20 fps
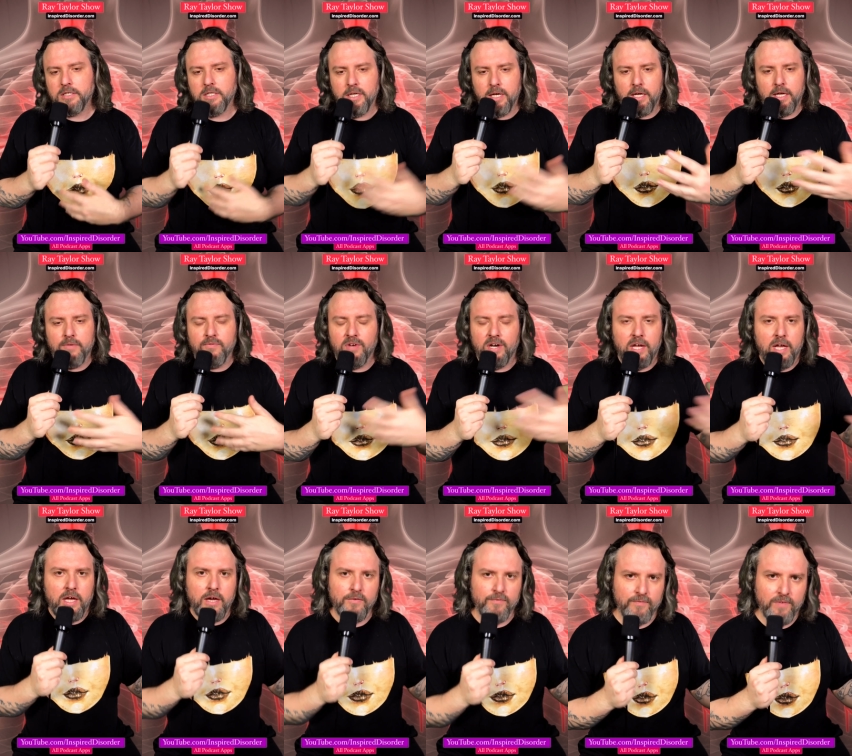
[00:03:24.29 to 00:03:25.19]
Even
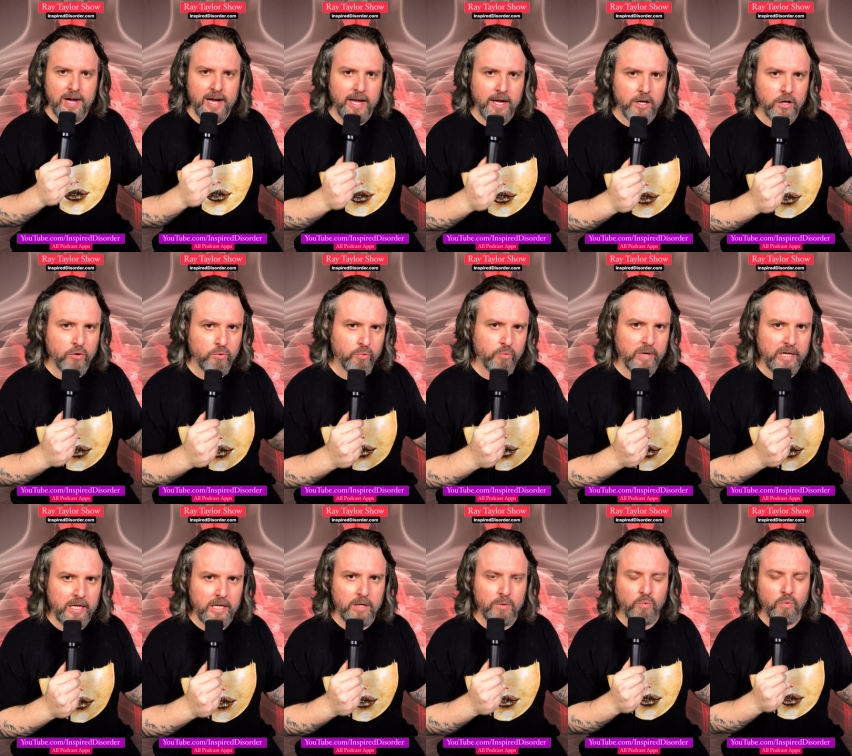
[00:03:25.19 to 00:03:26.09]
if I
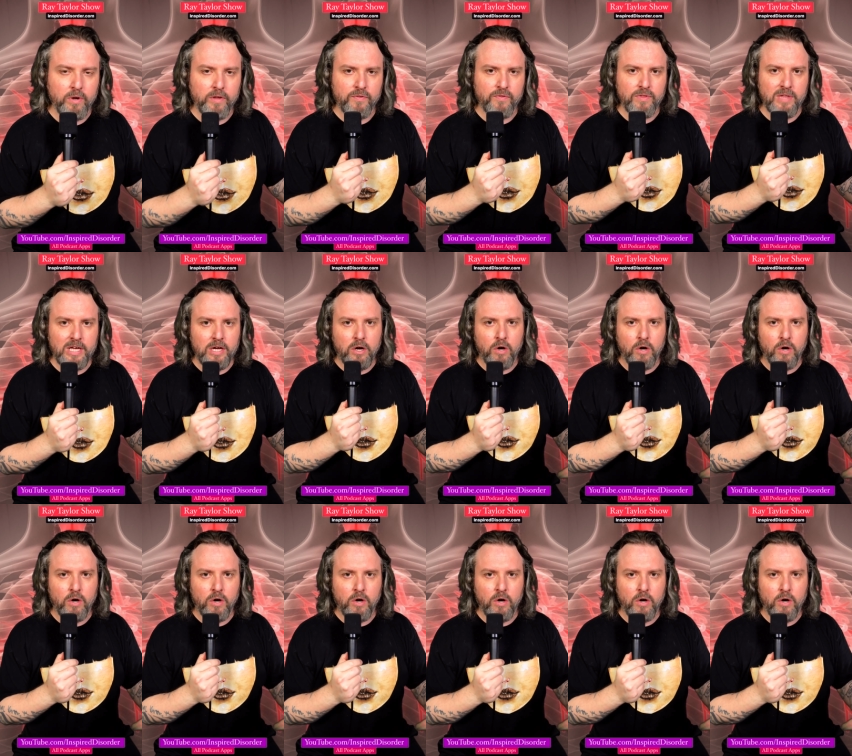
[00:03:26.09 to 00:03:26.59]
agree with the